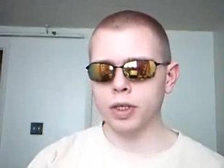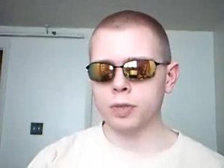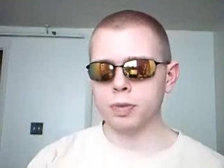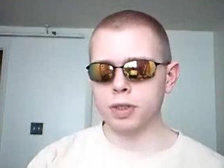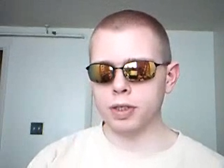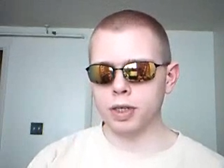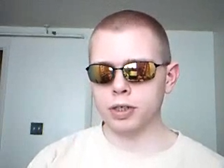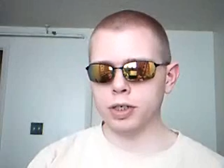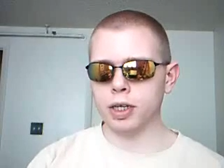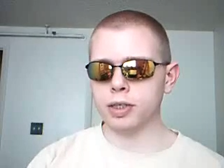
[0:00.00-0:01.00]

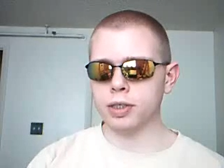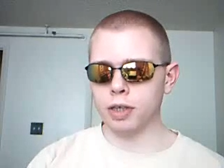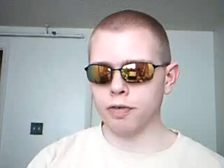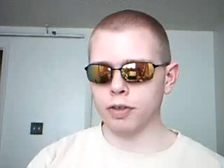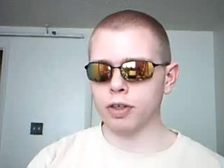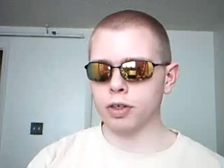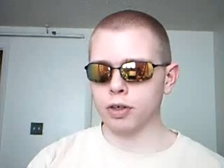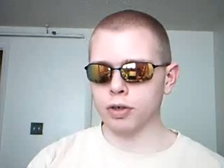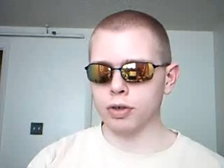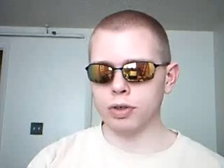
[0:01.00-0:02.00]
speciation has definitely
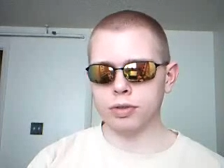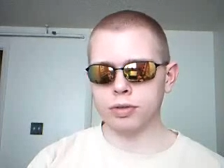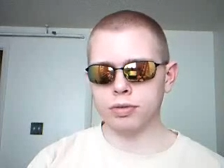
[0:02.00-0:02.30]
occurred.